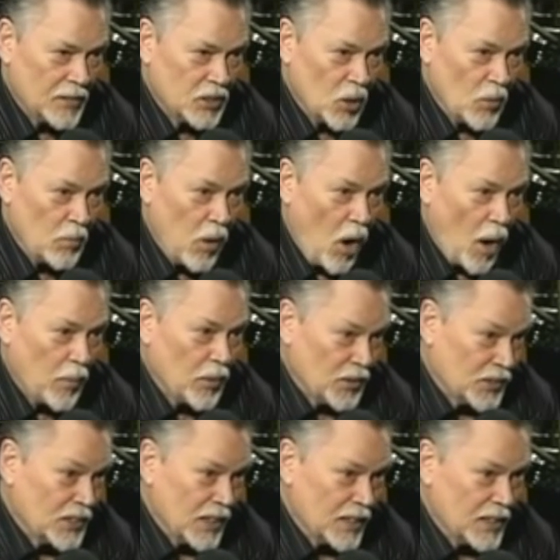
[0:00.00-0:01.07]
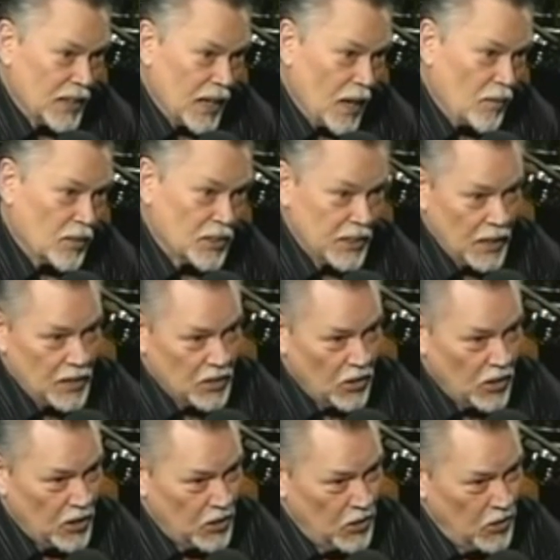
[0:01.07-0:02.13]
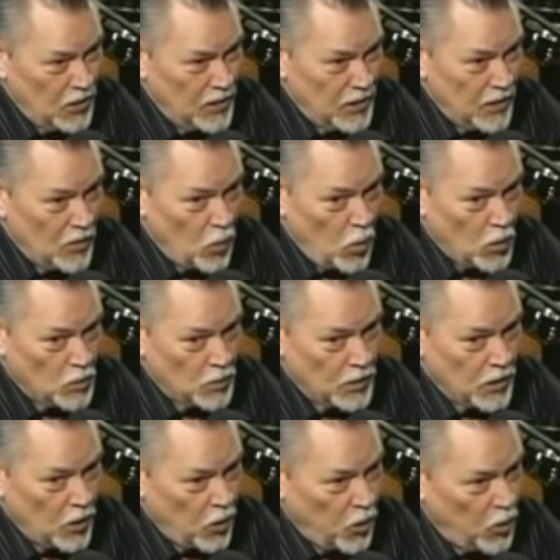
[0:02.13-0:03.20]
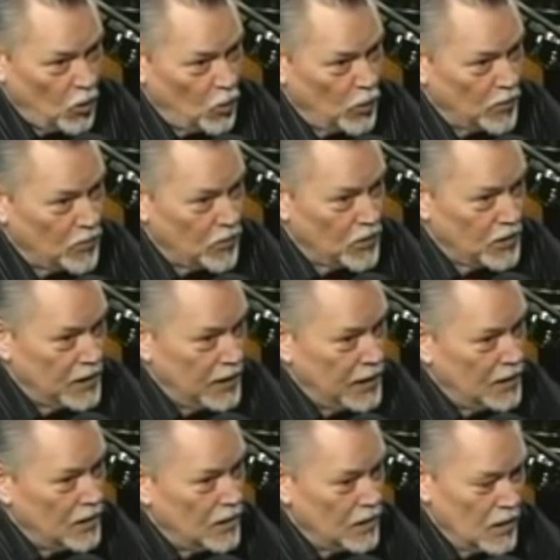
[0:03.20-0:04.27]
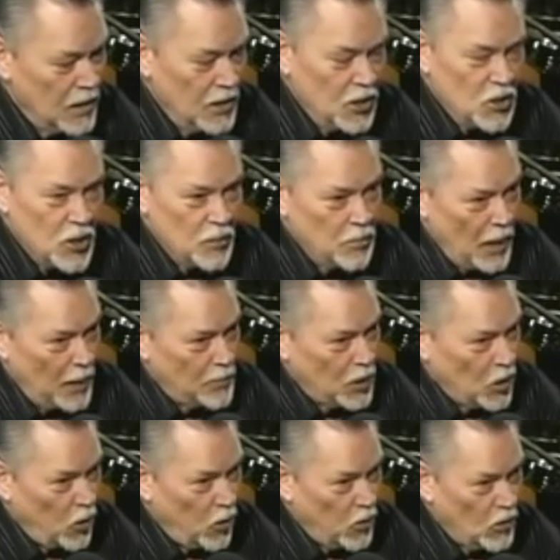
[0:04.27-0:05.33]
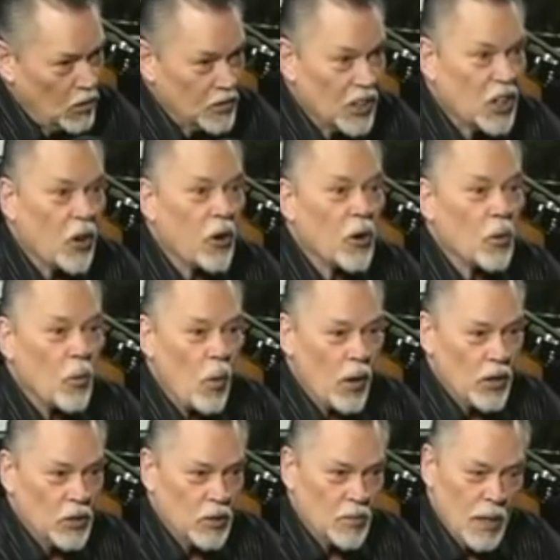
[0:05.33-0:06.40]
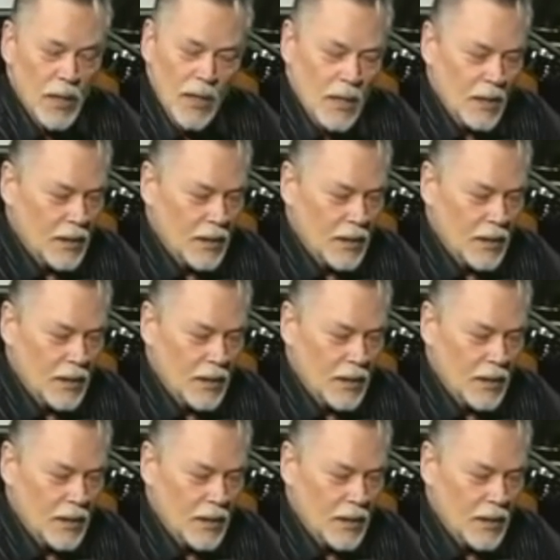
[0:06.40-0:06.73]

So Barbara said that Elvis said he's going to do it. And then, of course, when the Colonel went for the deal, she blamed the Colonel. The Colonel wanted too much.